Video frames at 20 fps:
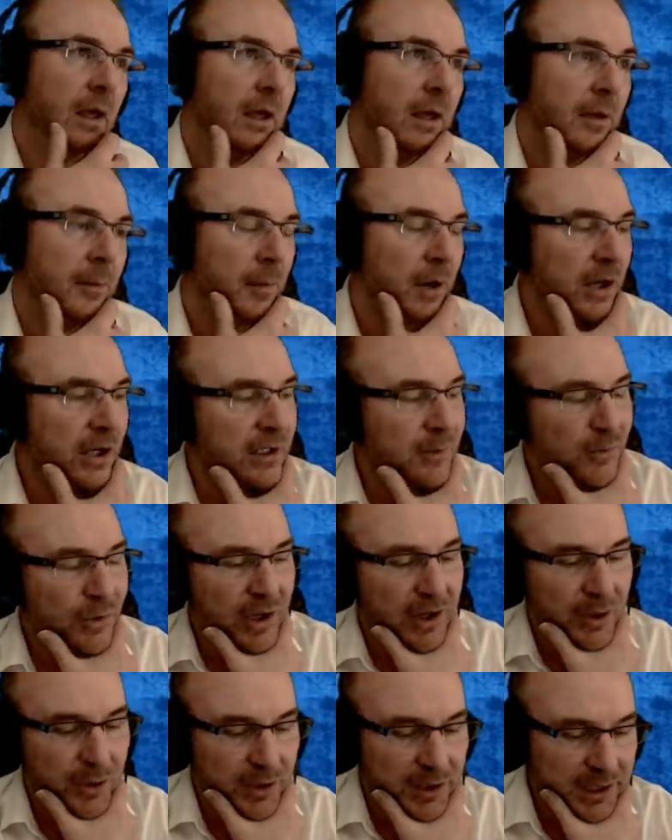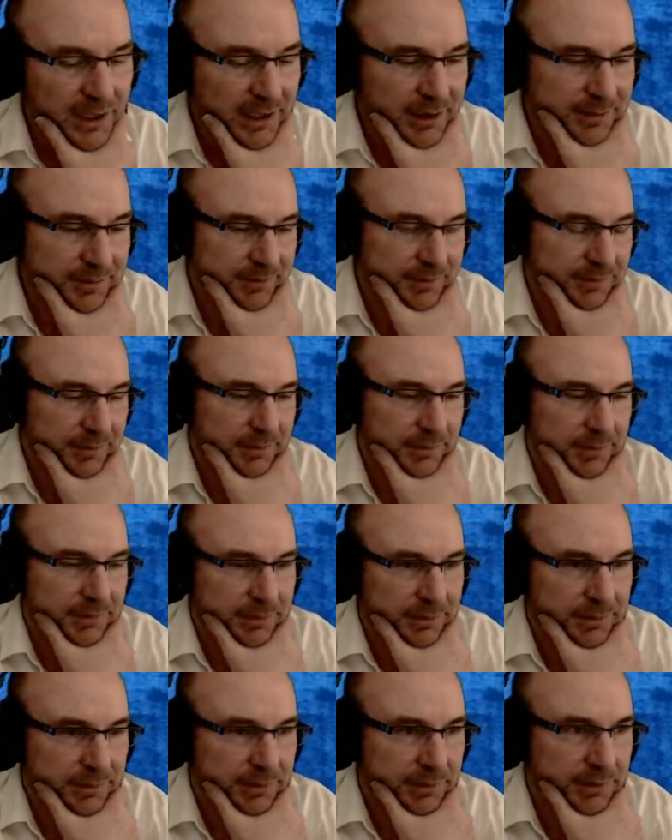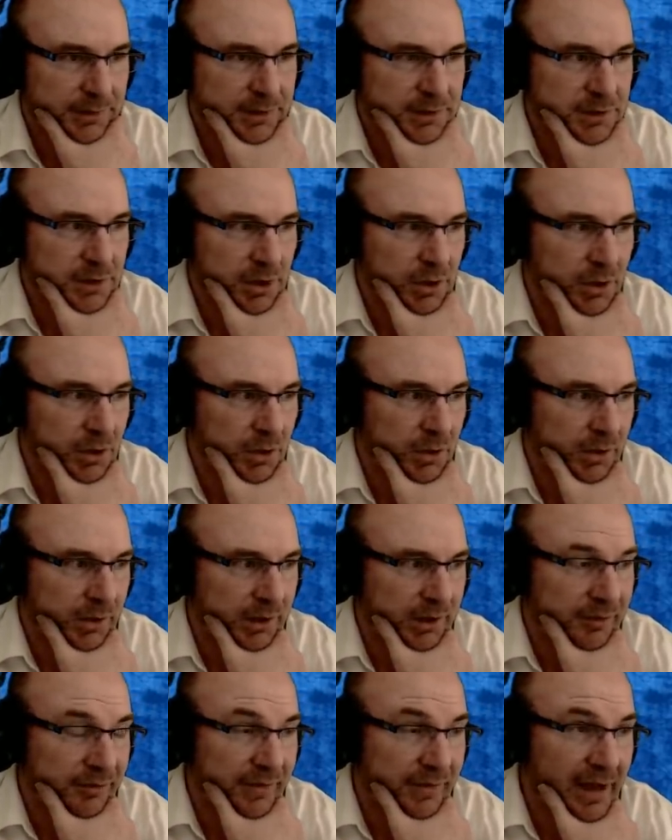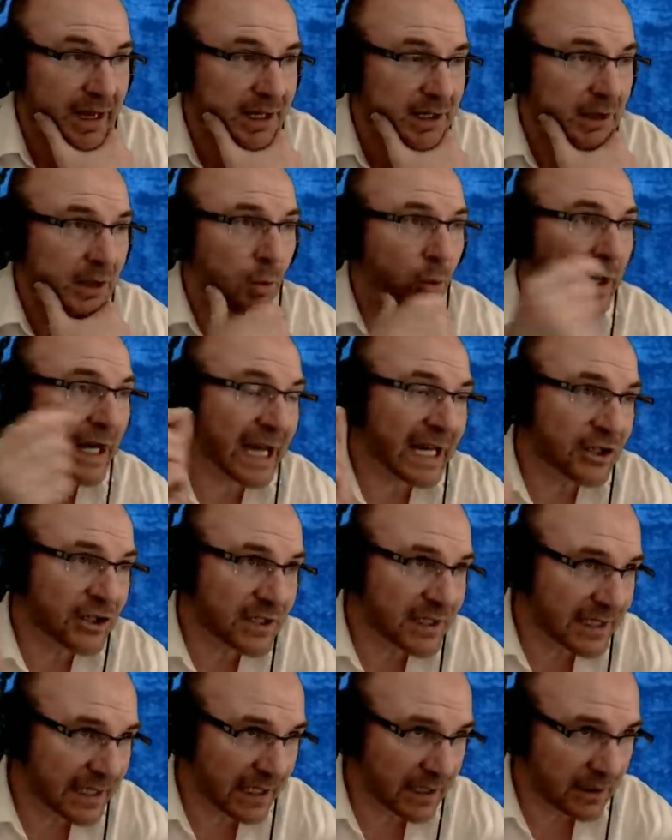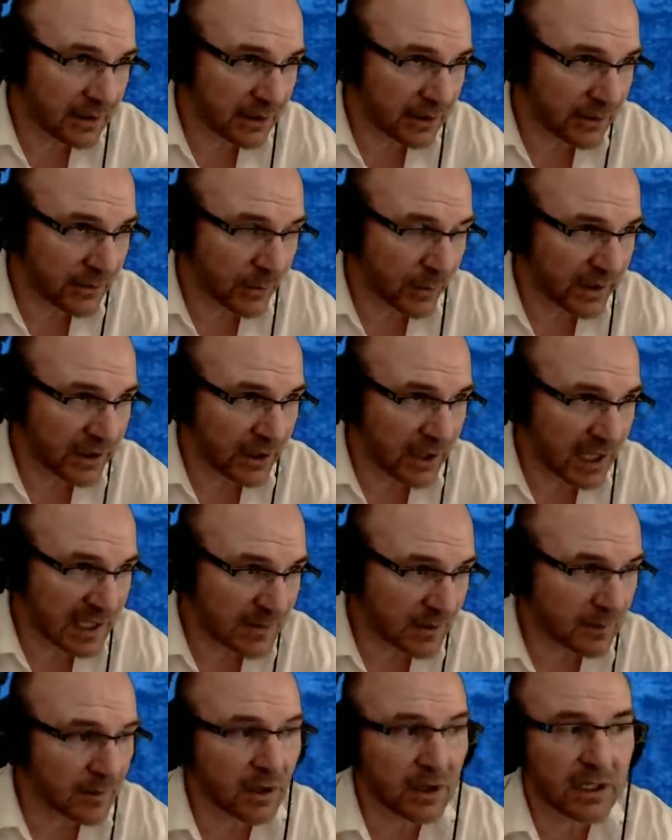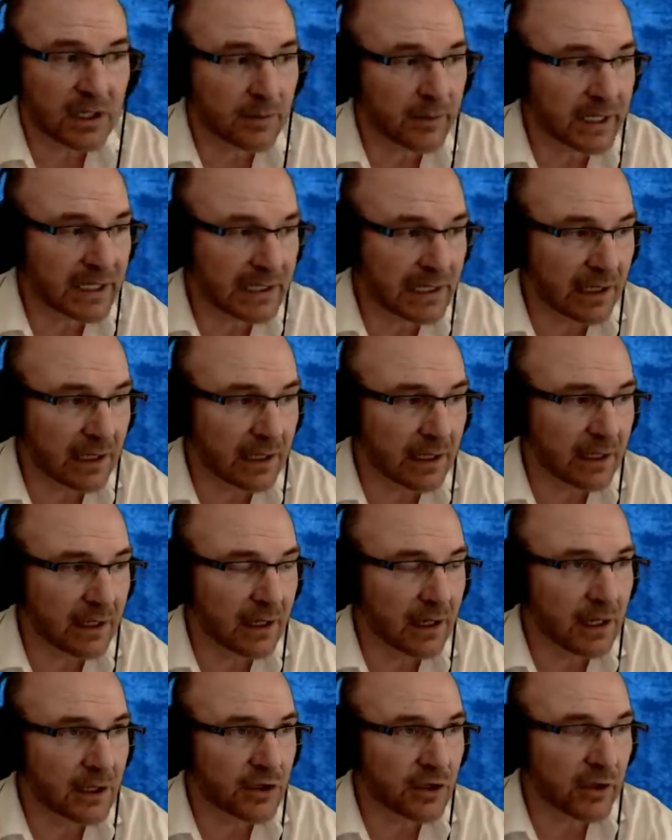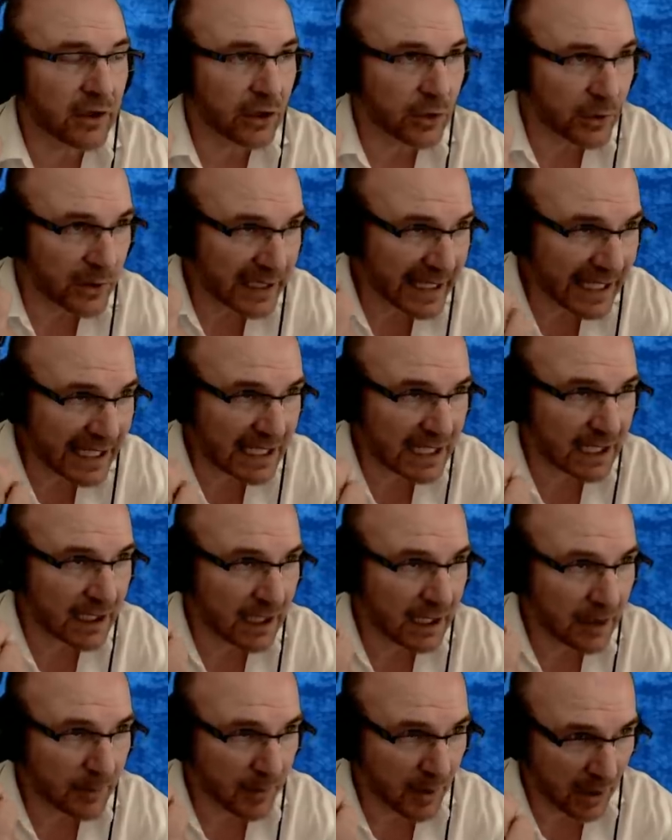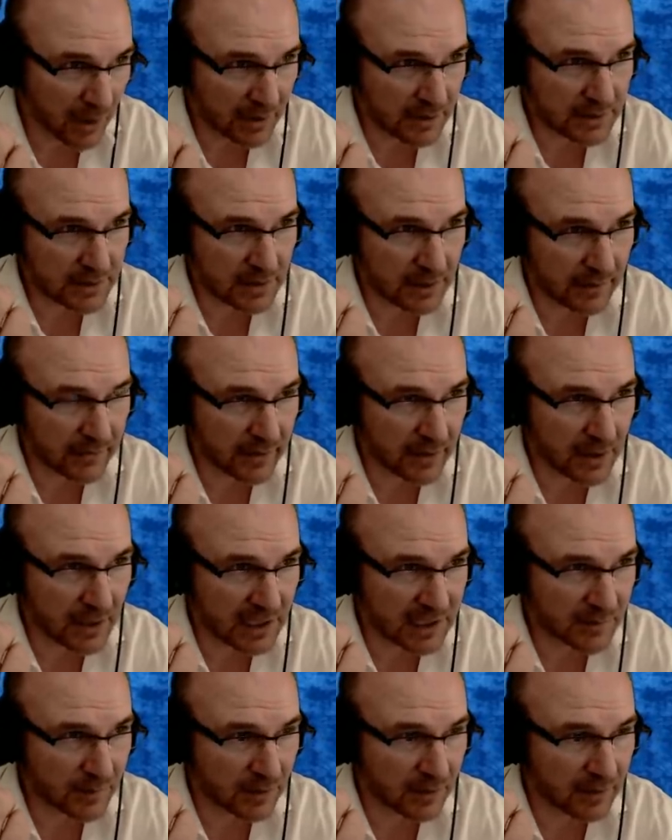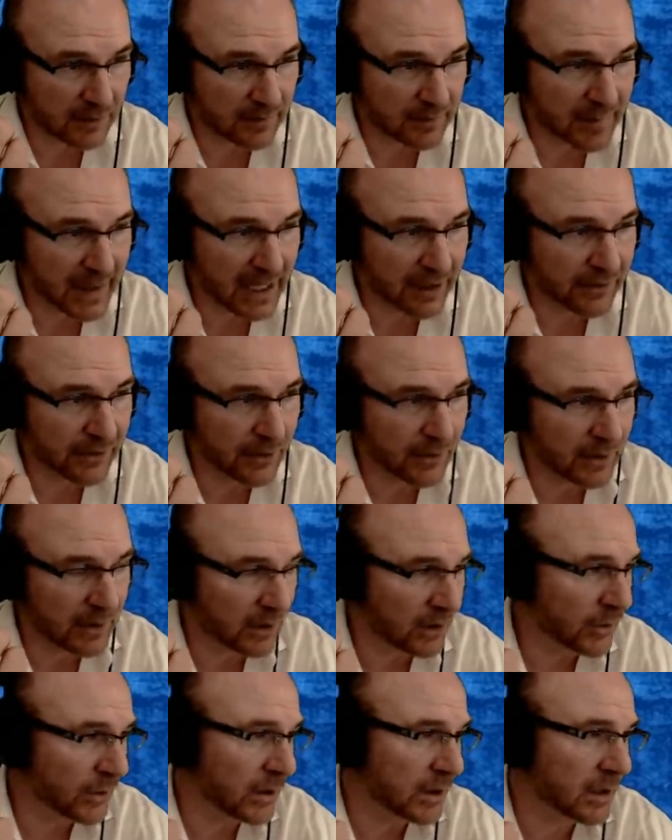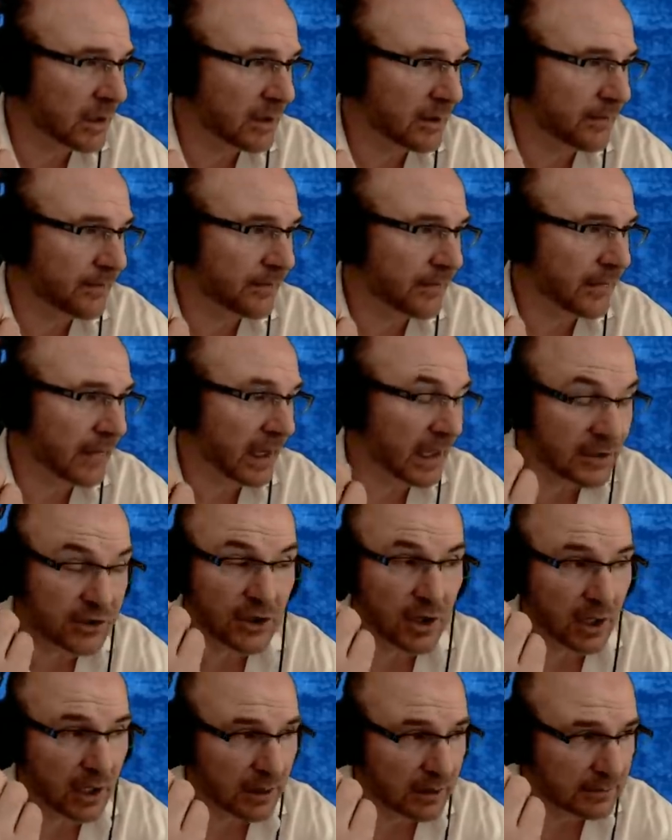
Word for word: Mark in priority. So, in fact, what I just did to with the Gospel of Mark can be done to the unique parts of the Gospel of Matthew and Luke and John.